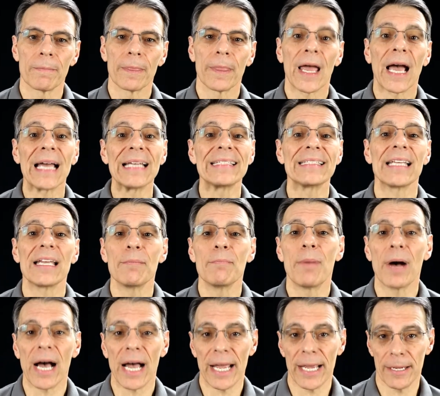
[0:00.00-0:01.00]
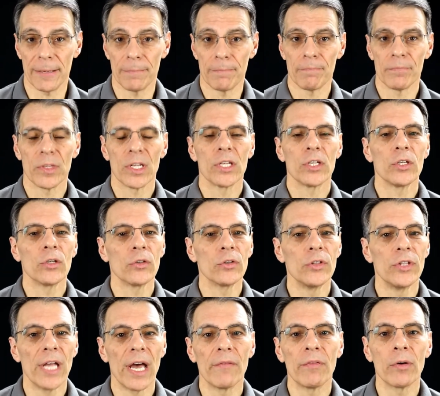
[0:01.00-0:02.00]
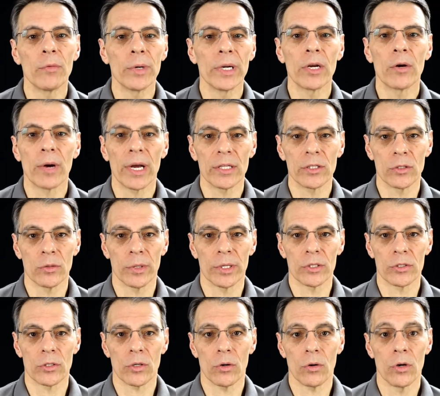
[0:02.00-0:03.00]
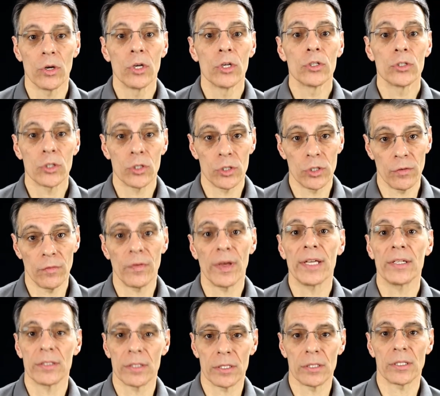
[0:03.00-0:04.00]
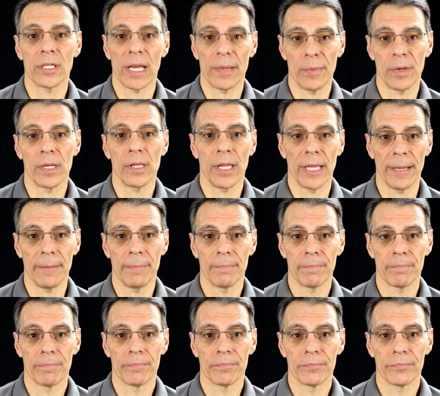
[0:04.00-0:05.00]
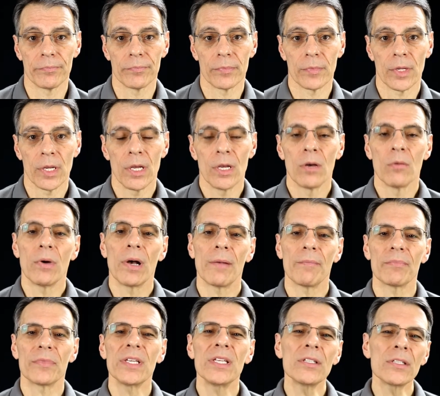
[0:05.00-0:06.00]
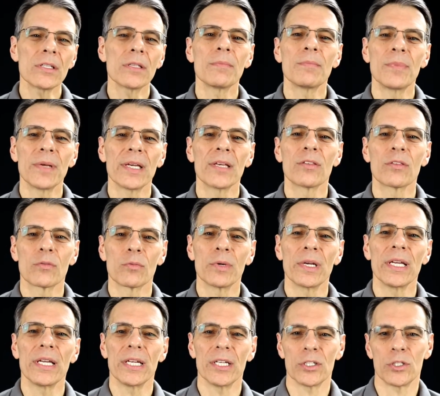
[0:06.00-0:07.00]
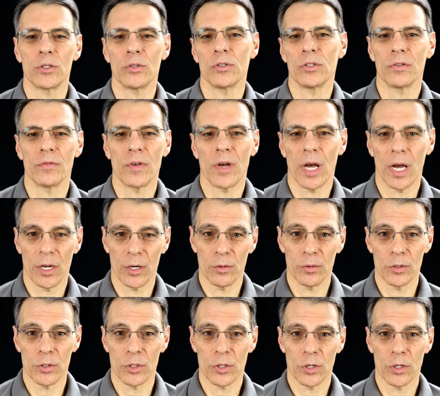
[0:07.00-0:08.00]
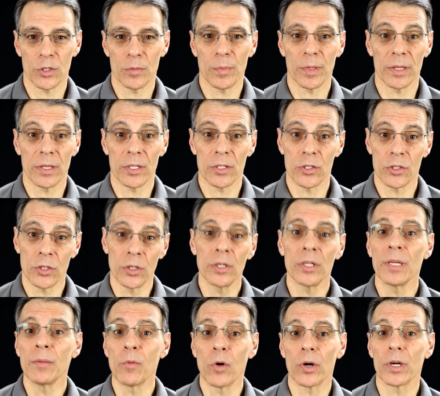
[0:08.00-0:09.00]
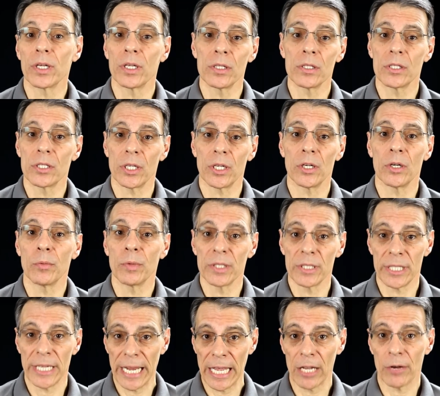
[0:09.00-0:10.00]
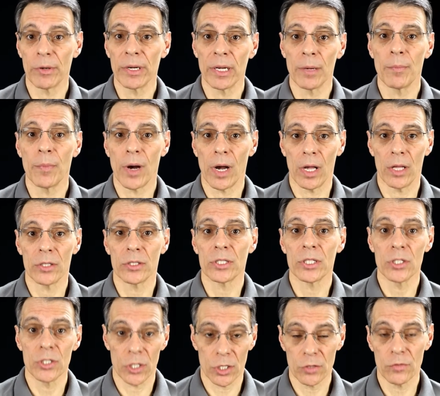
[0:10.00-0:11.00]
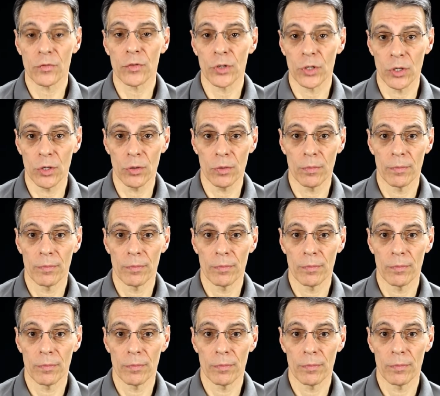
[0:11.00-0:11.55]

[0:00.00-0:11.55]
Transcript: I say buy it. You'll never regret doing so should you face this type of claim. Well, these are the big three issues of condo insurance, but there's certainly more to consider when tailoring a policy just for you.